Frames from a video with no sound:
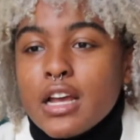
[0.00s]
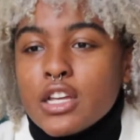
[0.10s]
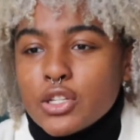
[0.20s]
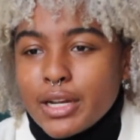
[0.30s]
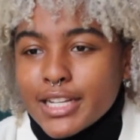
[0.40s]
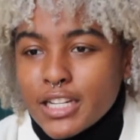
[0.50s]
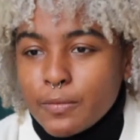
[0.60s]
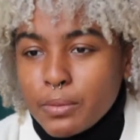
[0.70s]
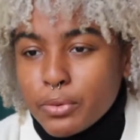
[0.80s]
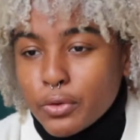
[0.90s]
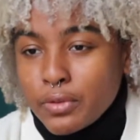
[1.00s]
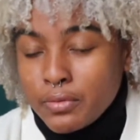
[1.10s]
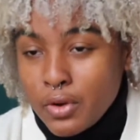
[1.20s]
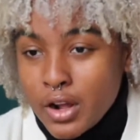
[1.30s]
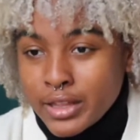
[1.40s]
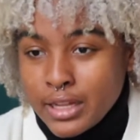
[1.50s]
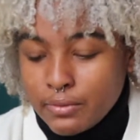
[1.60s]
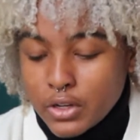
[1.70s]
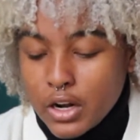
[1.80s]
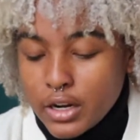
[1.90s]
so I guess I've been proven wrong in that
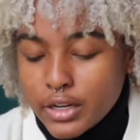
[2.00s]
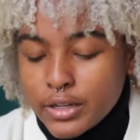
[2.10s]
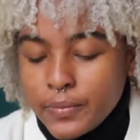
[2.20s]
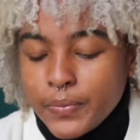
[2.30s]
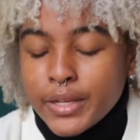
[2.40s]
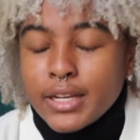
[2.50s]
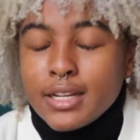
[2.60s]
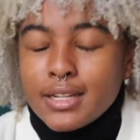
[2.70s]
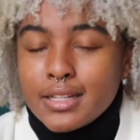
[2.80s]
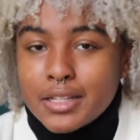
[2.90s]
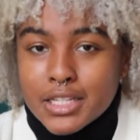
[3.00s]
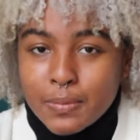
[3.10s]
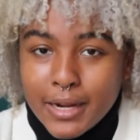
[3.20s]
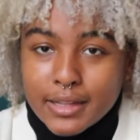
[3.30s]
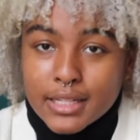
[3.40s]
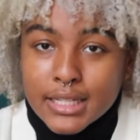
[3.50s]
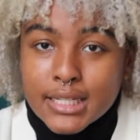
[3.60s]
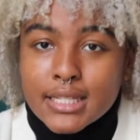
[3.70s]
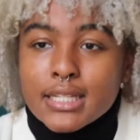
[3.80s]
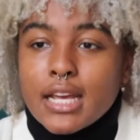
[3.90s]
regard. Despite
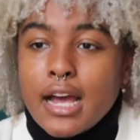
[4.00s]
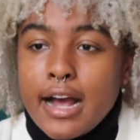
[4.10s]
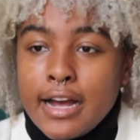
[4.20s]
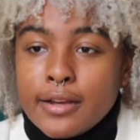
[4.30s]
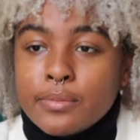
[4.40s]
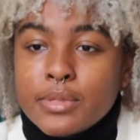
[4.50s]
this, I'm